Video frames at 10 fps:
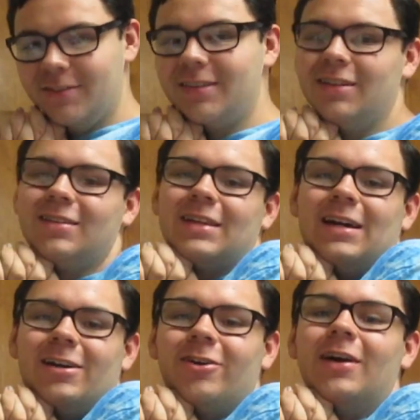
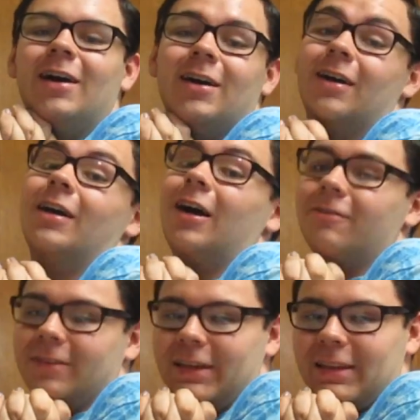So,
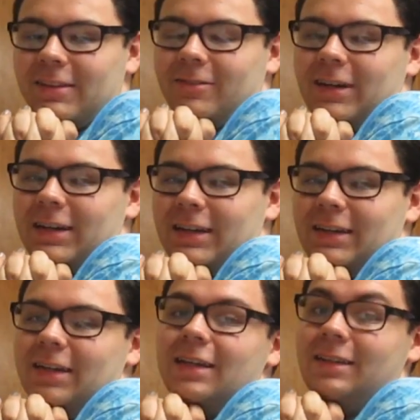hopefully this
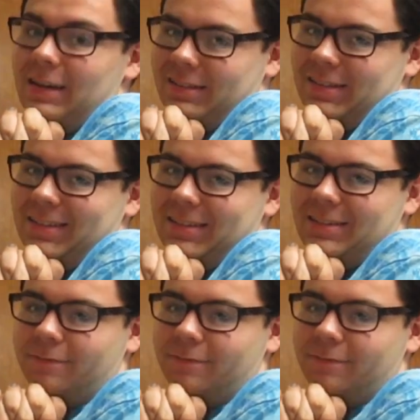one doesn't.